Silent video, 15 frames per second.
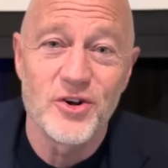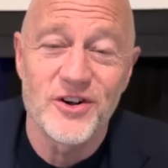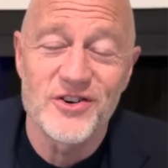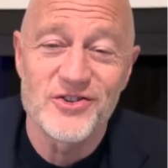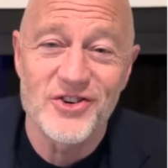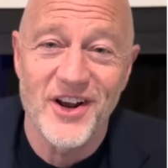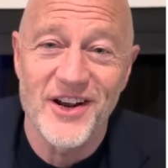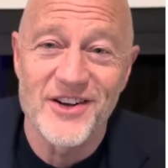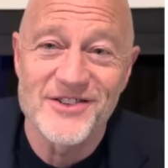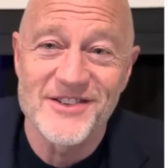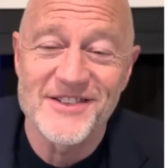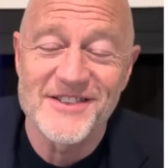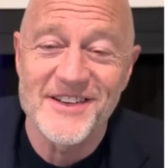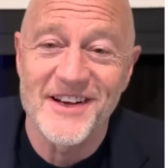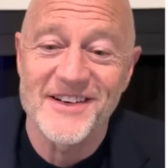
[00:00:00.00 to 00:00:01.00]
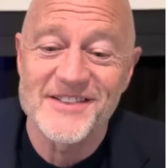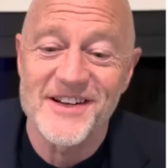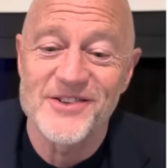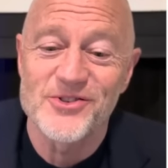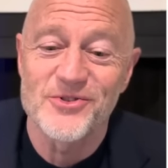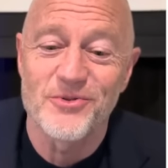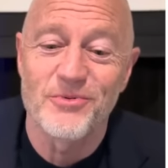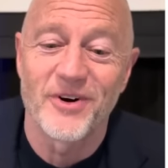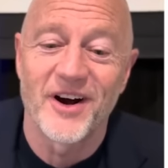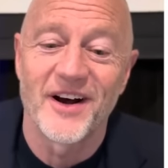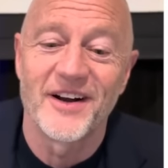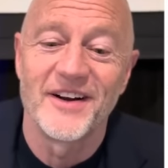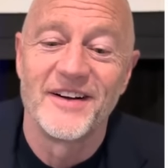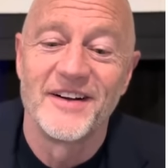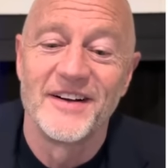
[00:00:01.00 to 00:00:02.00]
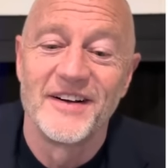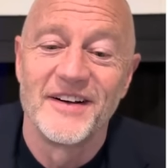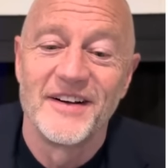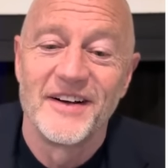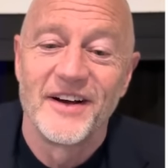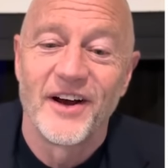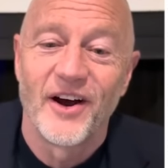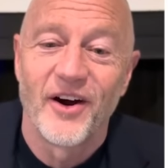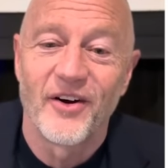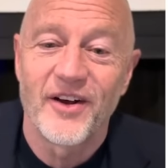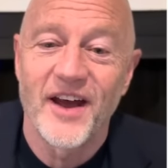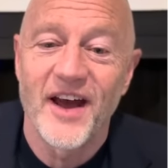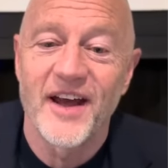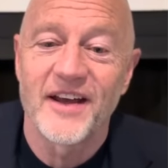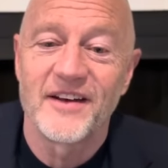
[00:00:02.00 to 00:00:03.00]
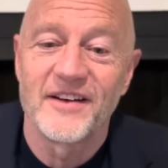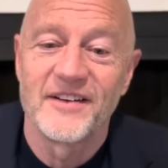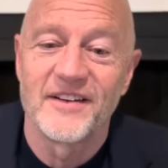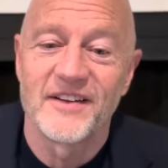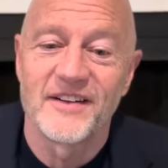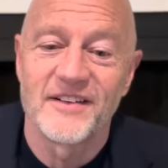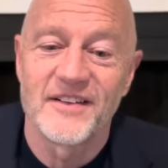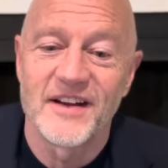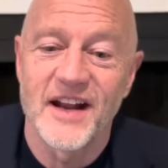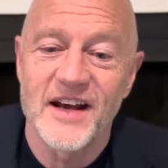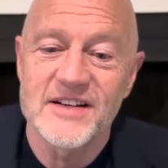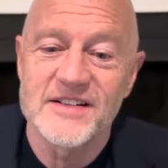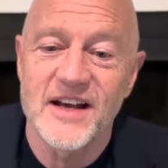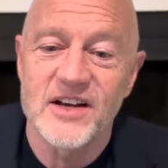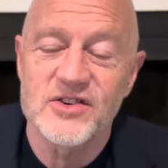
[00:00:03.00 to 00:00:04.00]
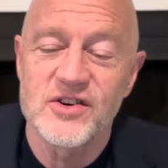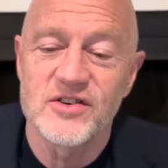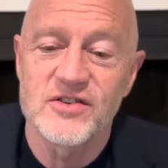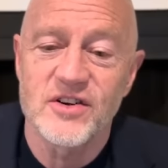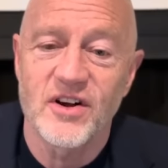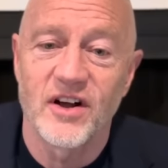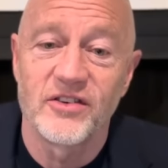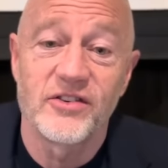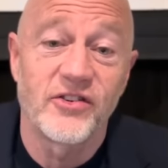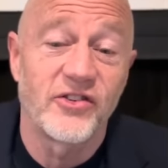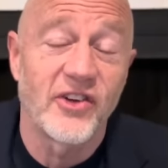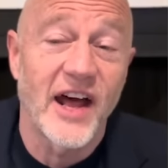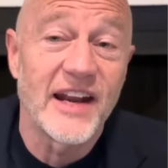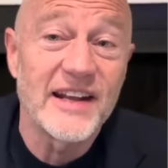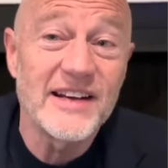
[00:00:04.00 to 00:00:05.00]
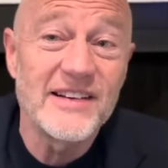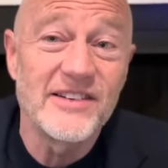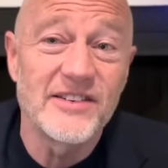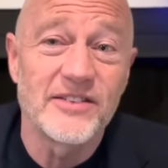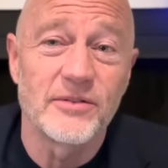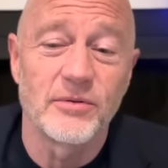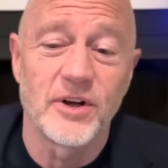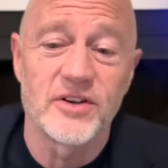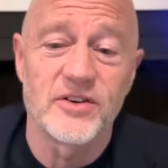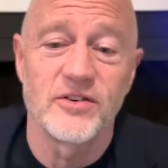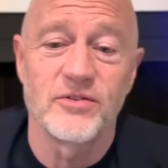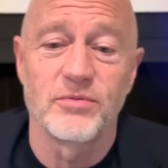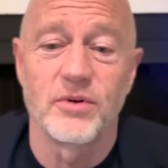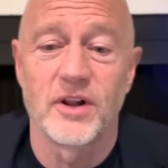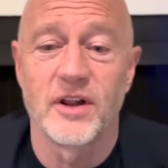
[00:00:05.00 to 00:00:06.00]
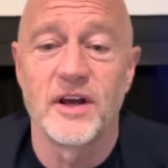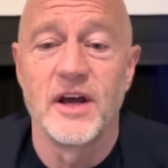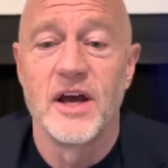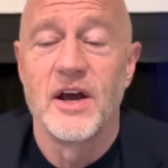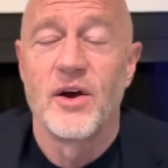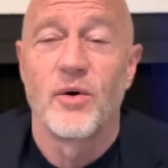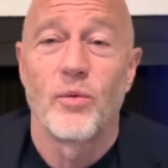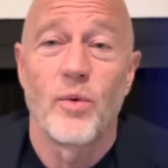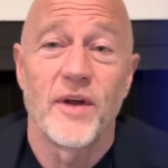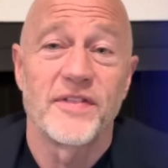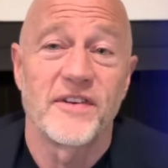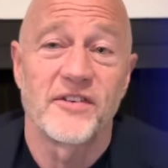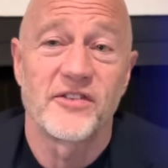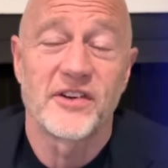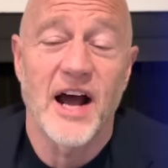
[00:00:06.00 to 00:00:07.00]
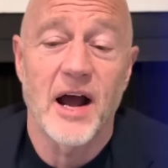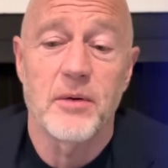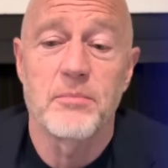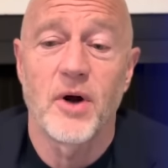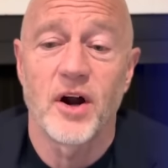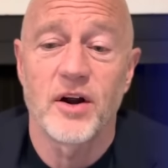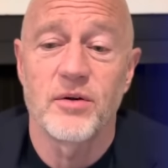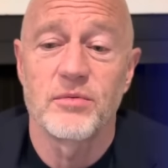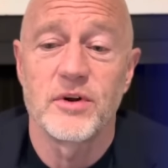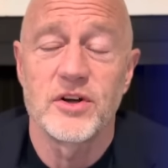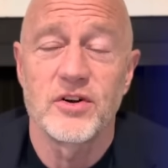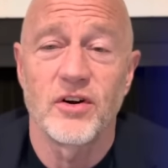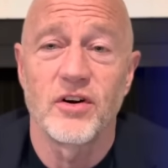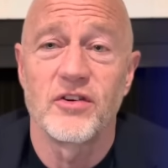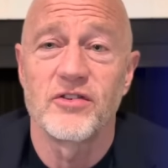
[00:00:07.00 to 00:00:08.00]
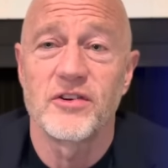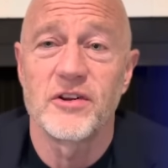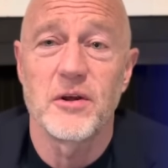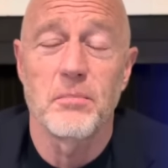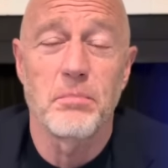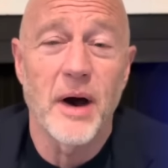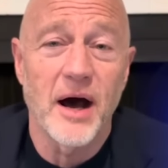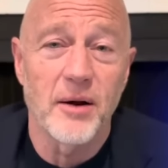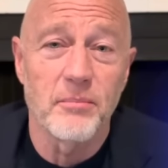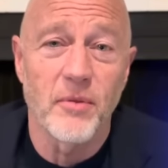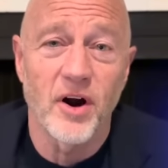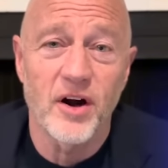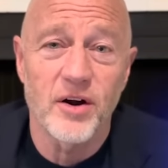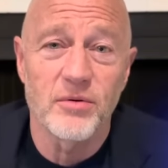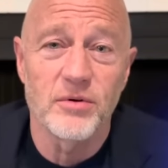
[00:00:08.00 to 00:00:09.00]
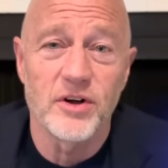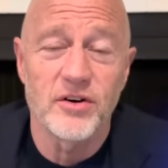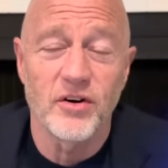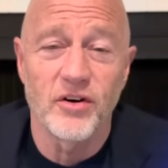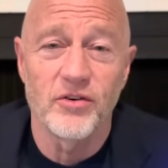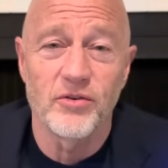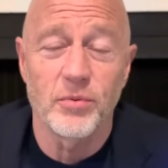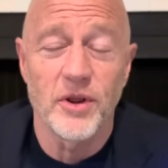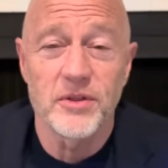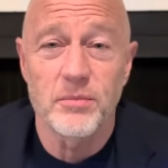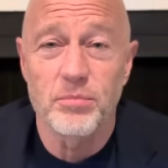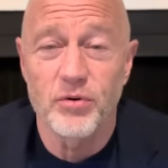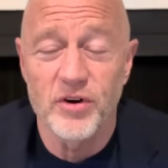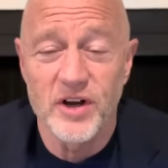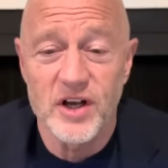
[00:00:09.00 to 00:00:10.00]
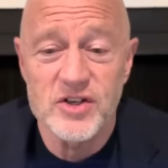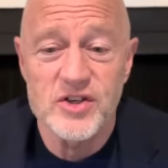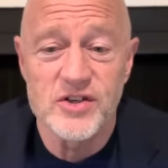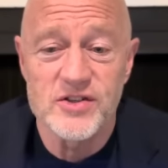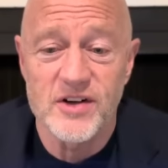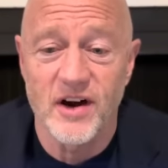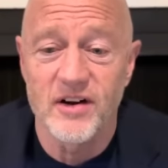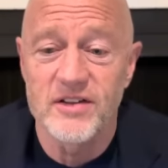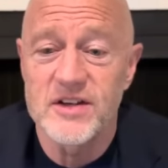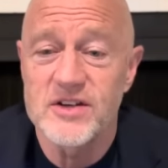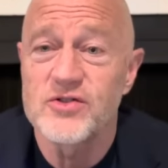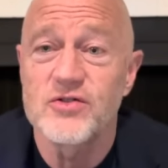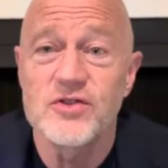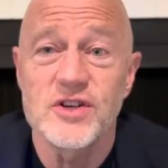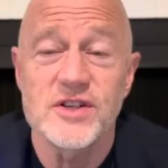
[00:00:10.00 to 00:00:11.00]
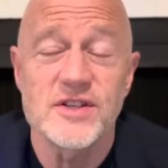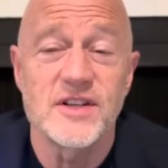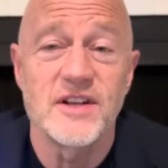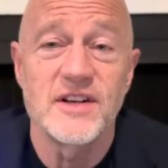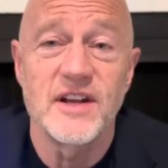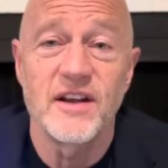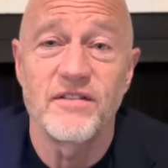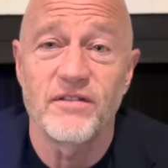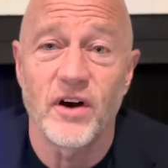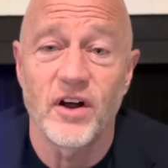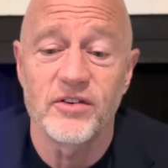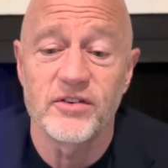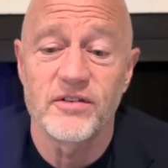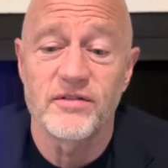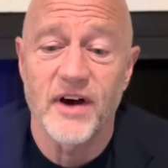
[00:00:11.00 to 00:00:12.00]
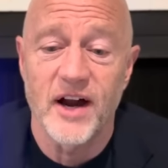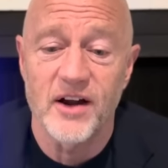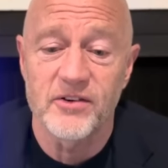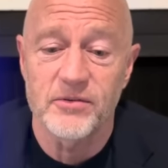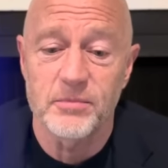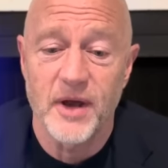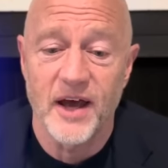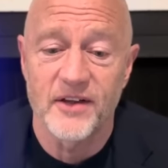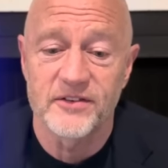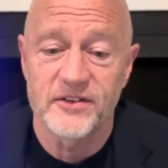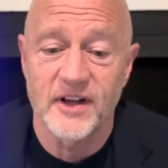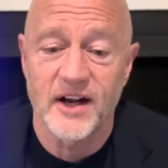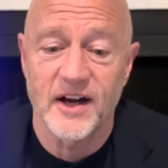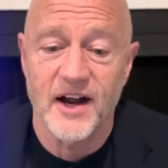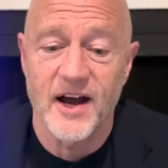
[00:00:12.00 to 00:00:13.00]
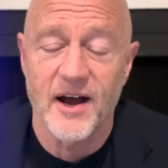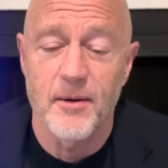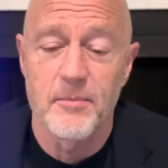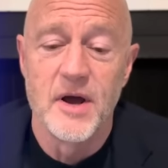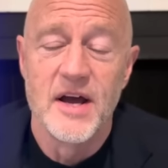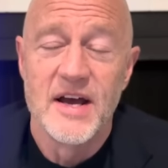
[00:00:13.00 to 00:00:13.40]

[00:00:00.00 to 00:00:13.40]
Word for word: can change these things as you want. Okay, the, the next section is called settings, which is really what the stock market returns and the bond market returns, what the predictions are. These are just the defaults of honestmaths.com.